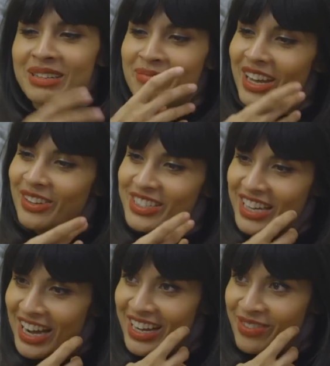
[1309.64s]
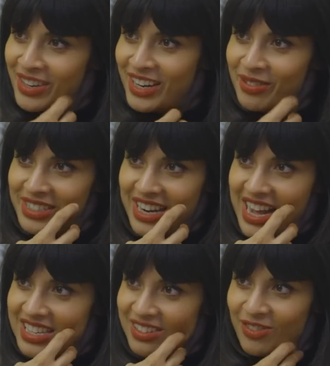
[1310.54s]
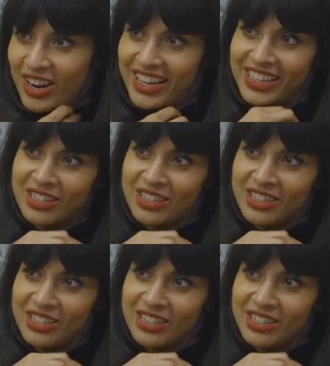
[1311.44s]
and in my own time, and I wasn't as afraid.